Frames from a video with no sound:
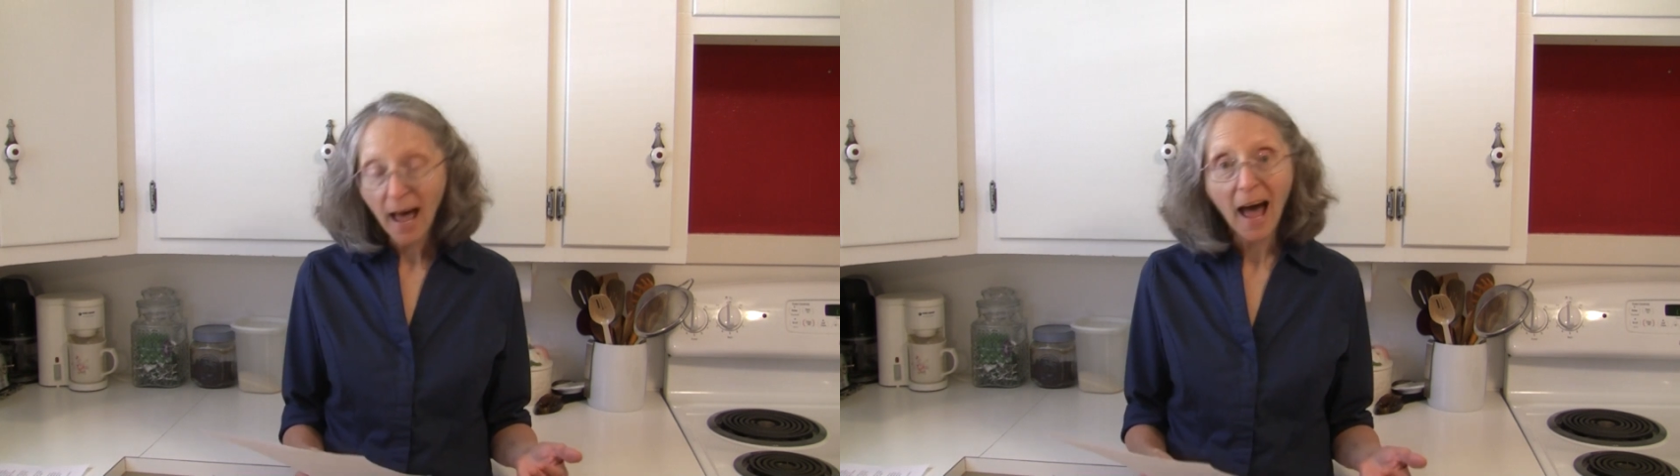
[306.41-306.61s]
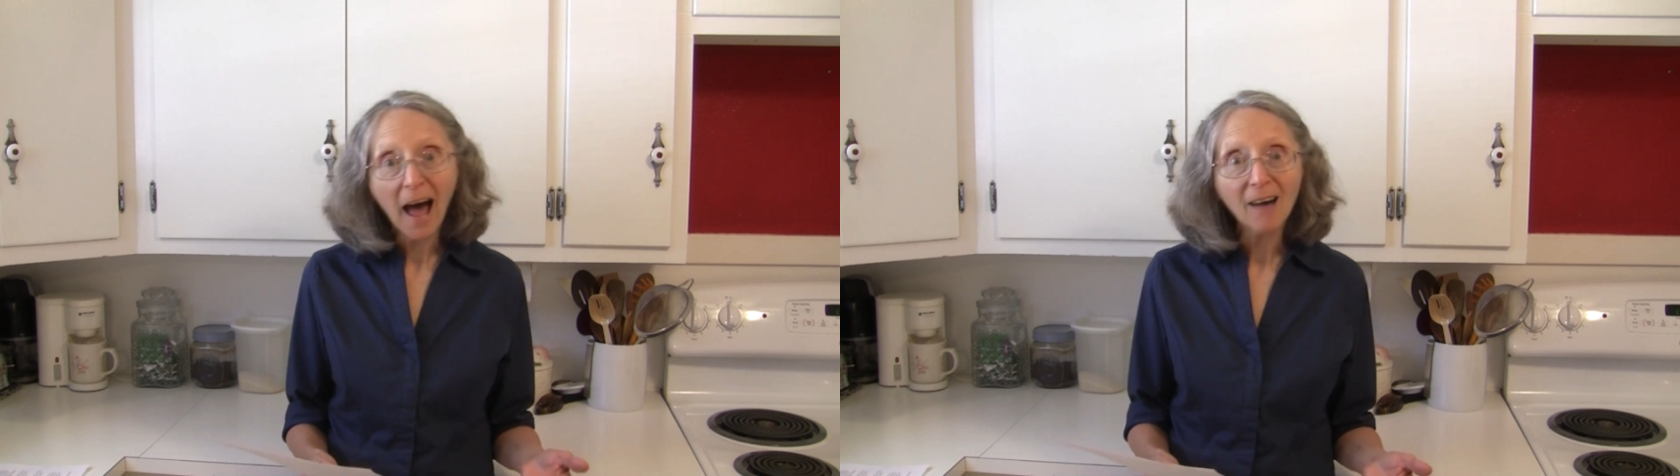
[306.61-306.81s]

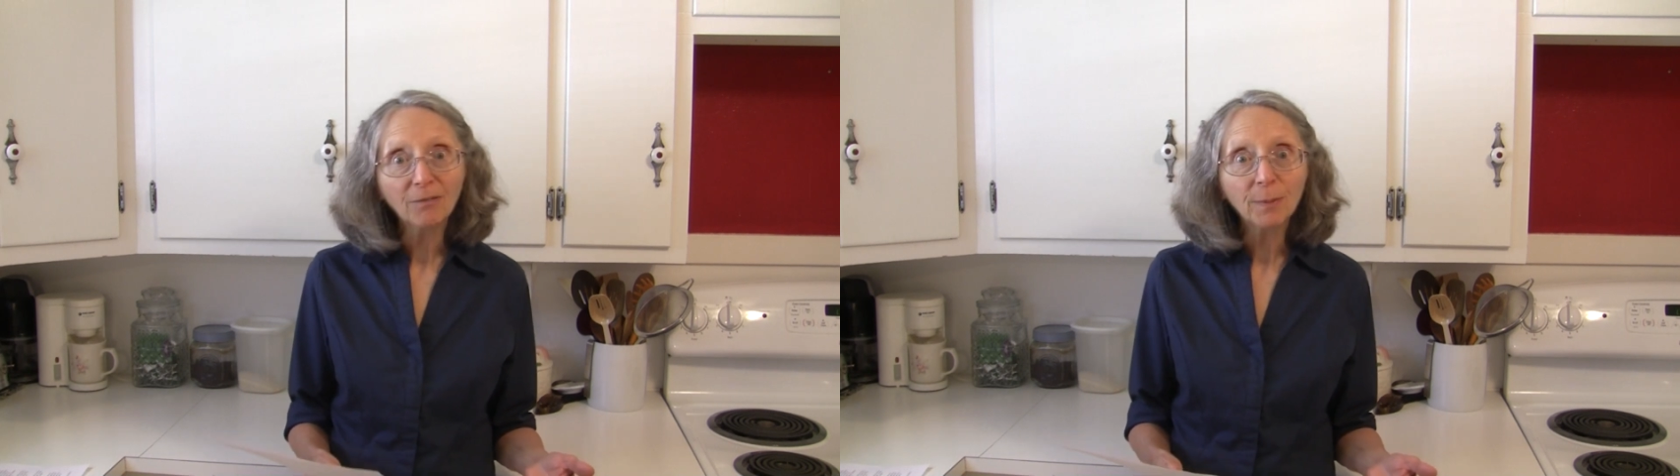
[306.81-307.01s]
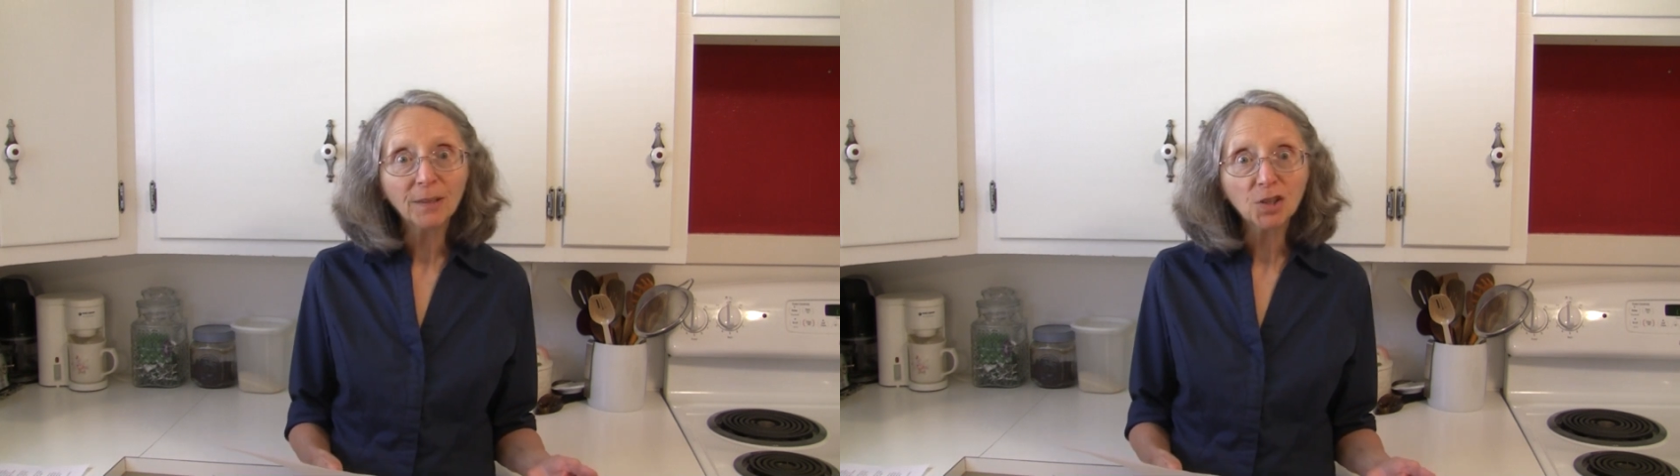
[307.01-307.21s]

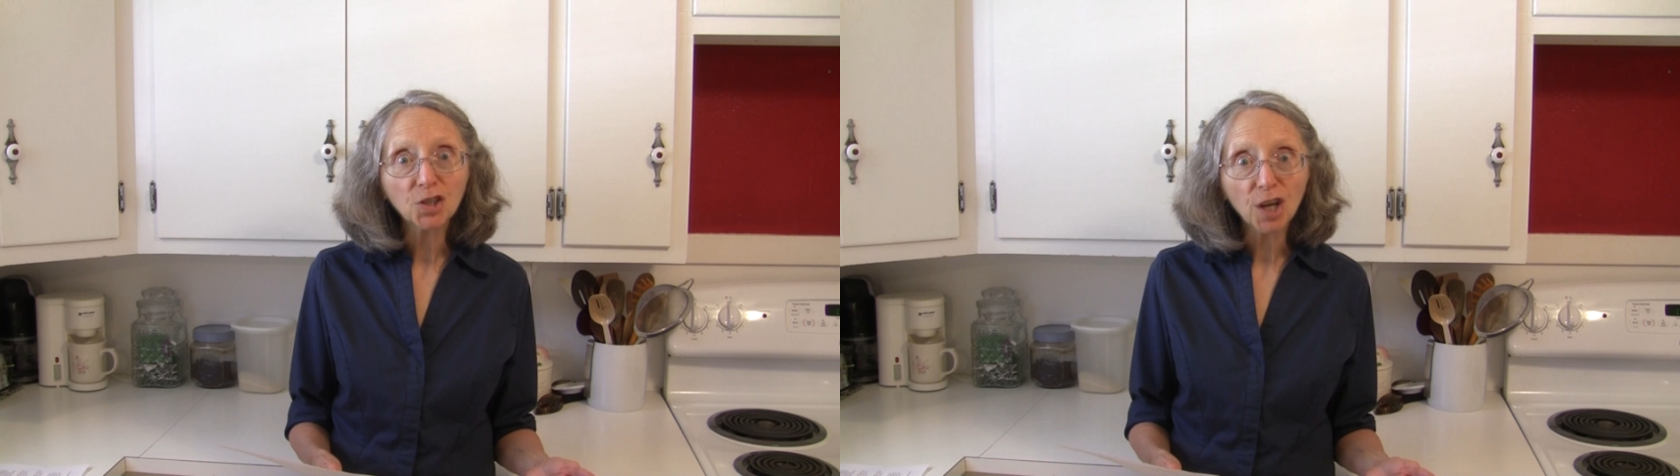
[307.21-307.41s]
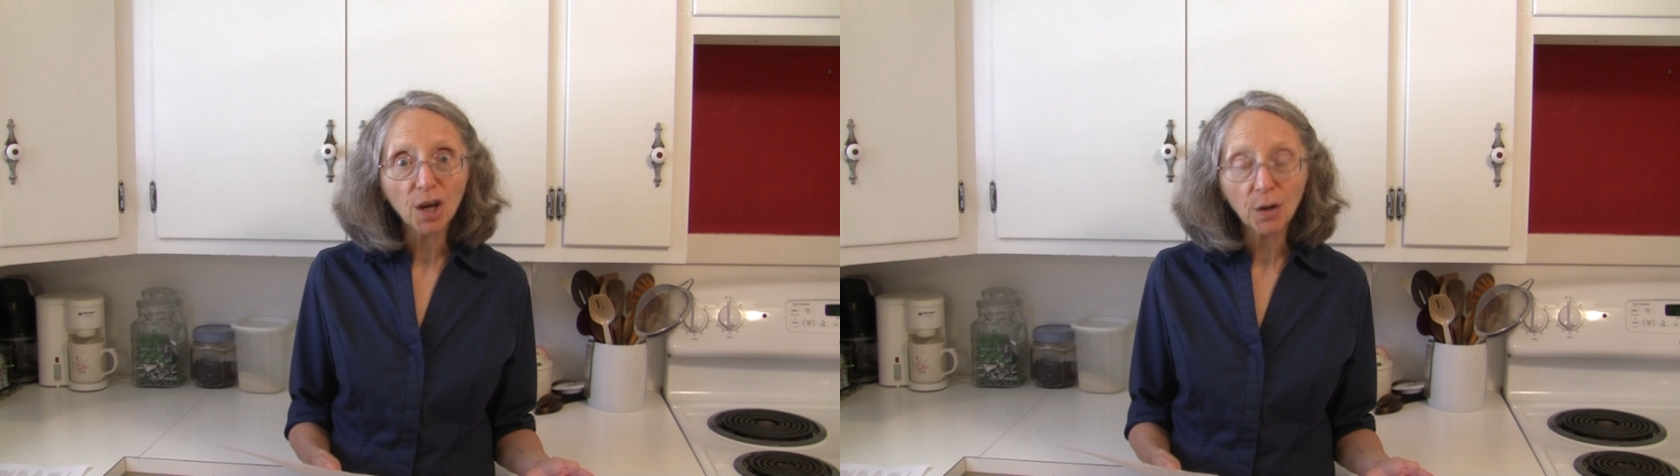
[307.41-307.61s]
have been
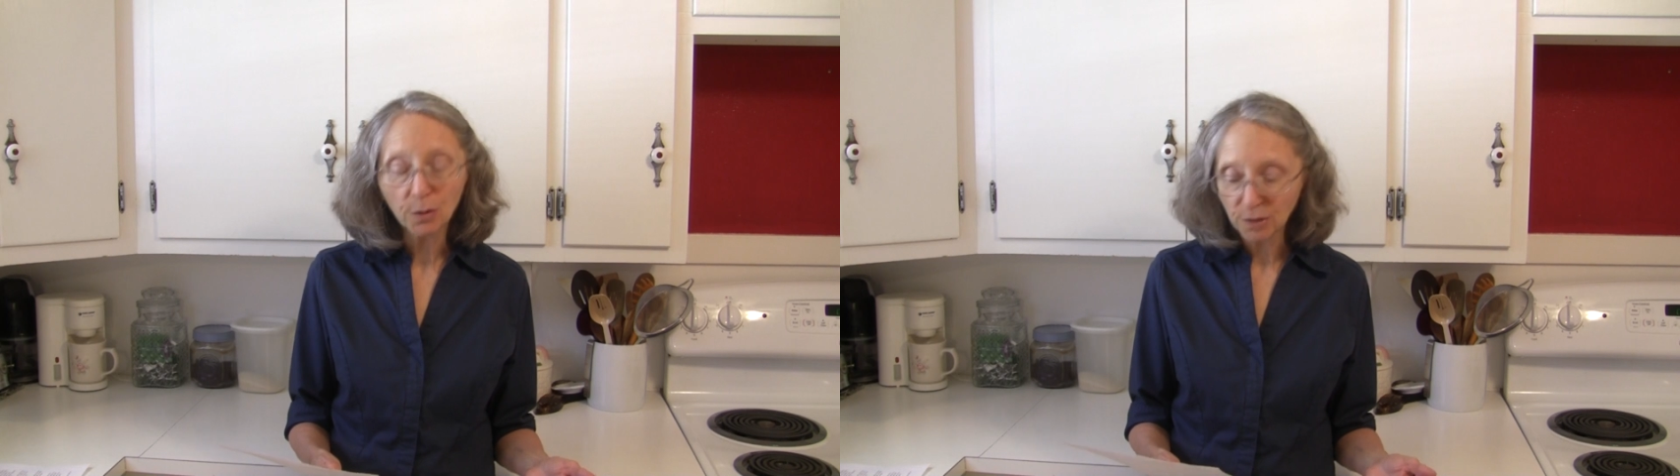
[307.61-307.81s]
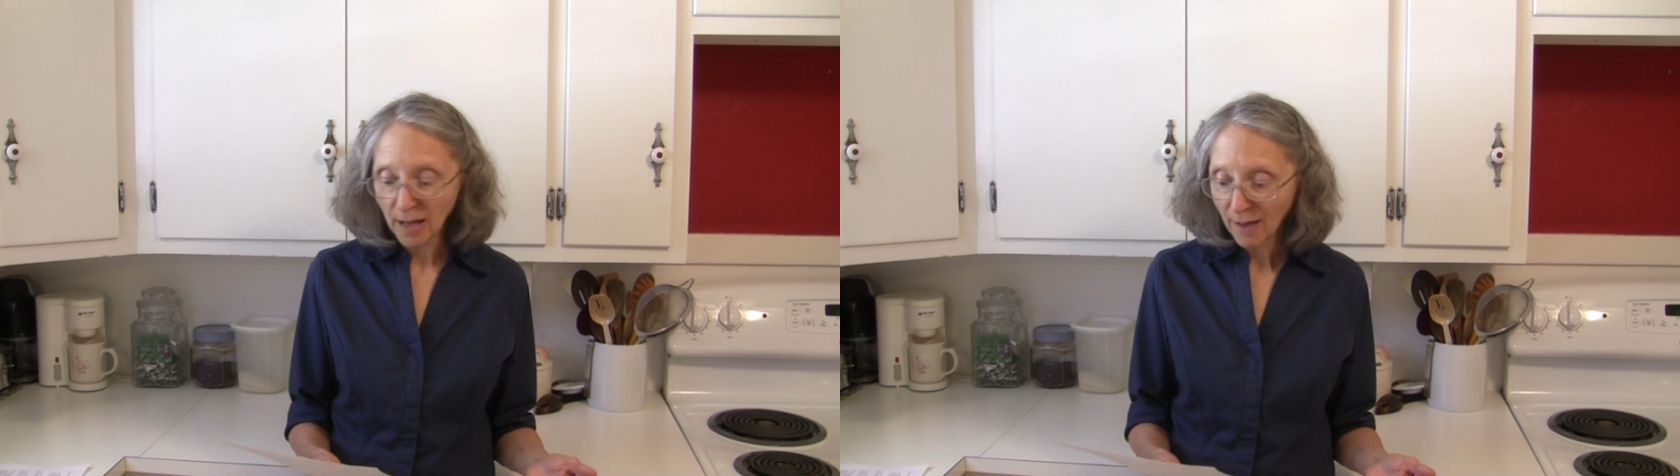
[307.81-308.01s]

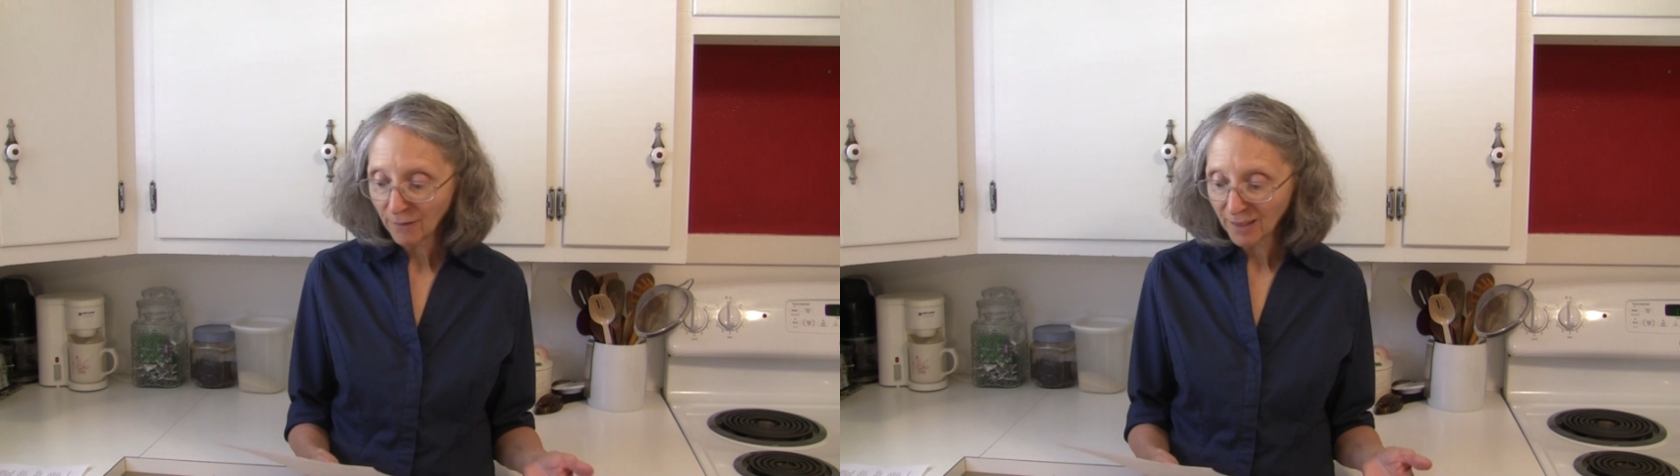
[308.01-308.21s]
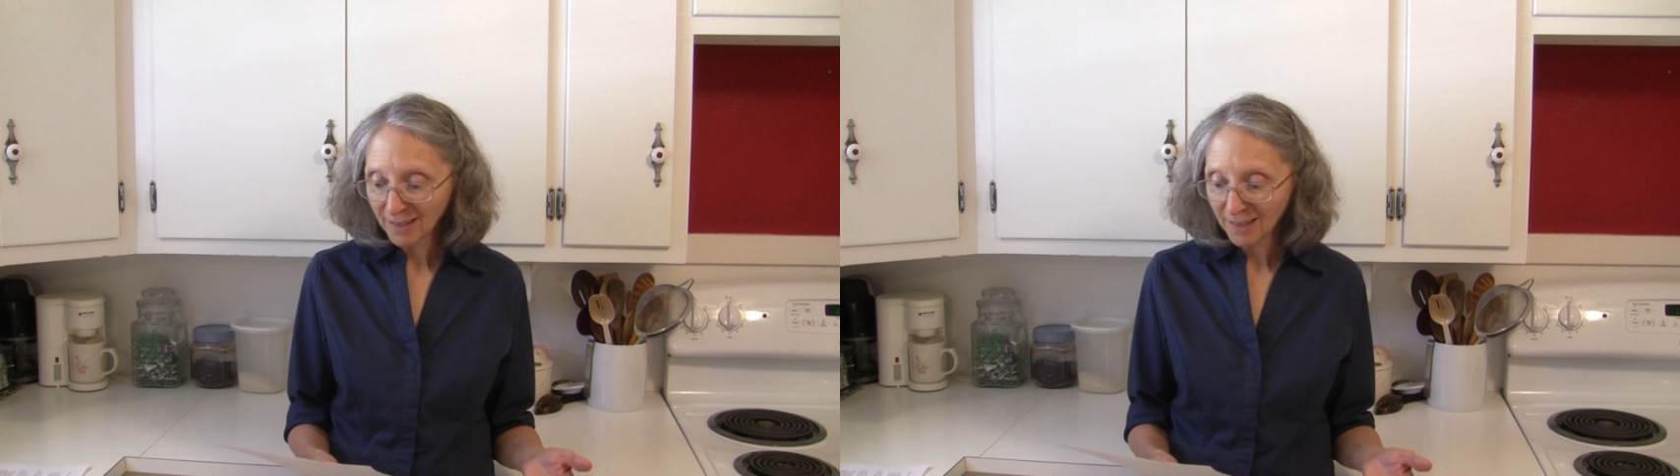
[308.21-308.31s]
shown to have a